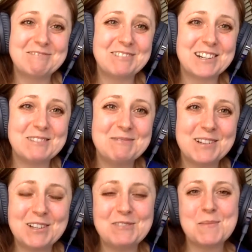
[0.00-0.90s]
We're in the
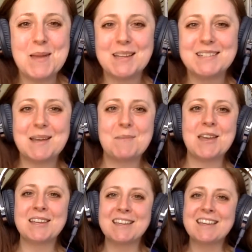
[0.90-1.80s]
middle of a
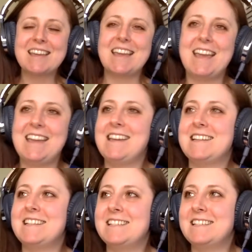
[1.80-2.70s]
pandemic,
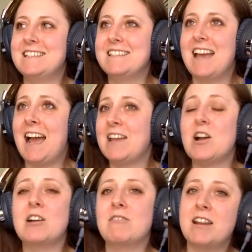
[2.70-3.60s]
and I
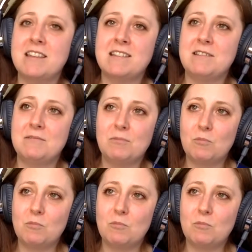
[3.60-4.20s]
already,